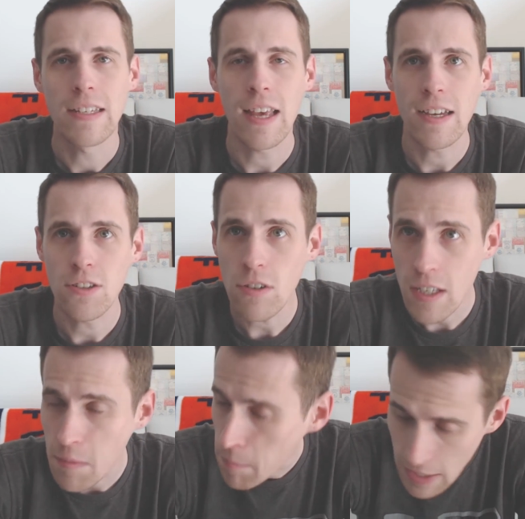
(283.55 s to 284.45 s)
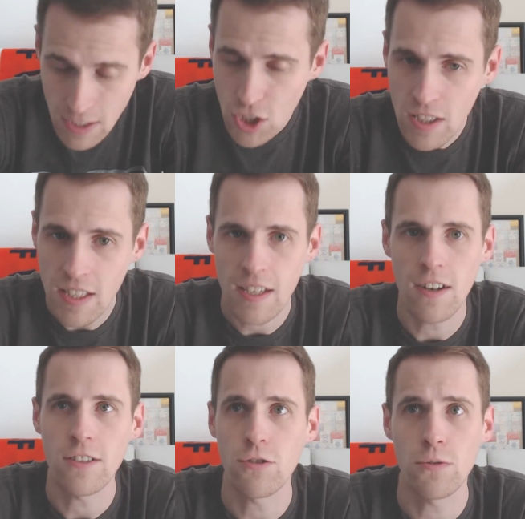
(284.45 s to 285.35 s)
Yeah, you can mention the
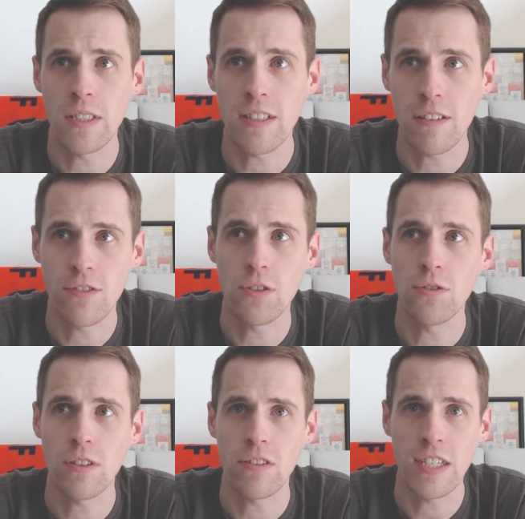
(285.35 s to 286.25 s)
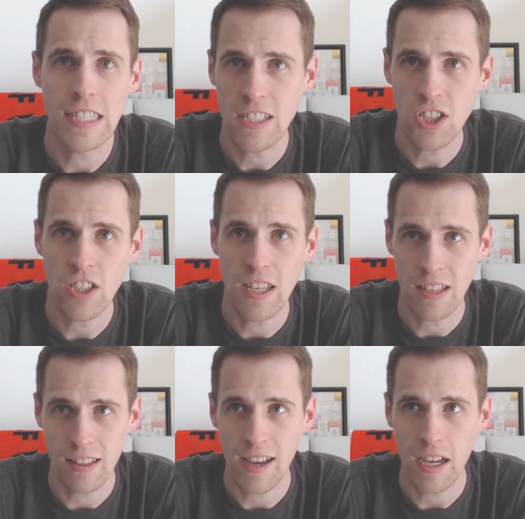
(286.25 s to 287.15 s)
altruistic views of Shinichi
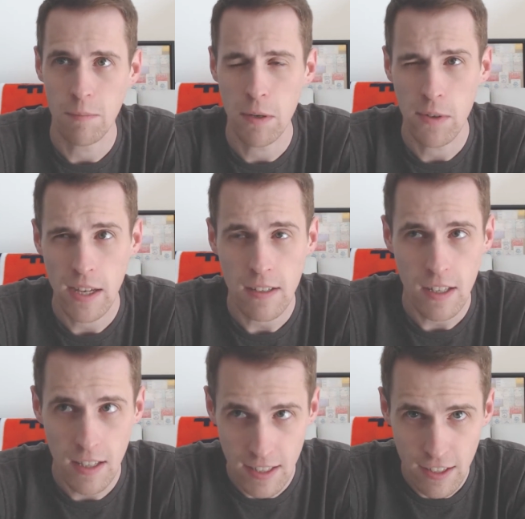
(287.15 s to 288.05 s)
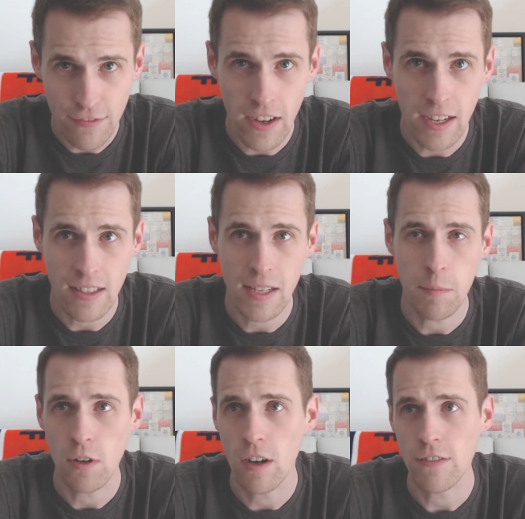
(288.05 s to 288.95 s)
and the like, but without clarifying
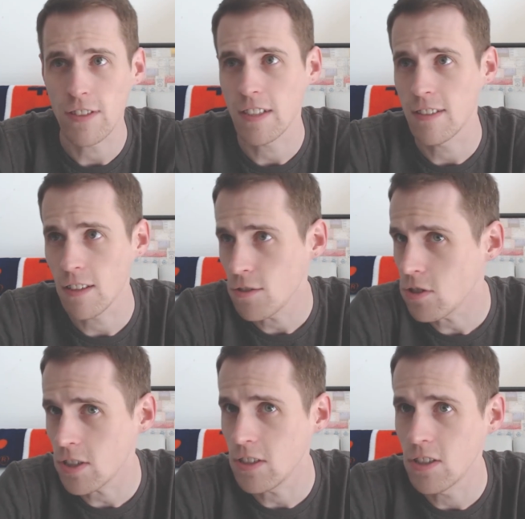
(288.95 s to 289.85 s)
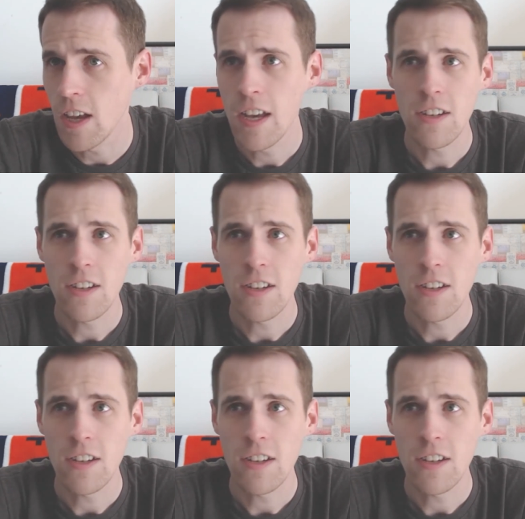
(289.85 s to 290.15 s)
them or offering solutions,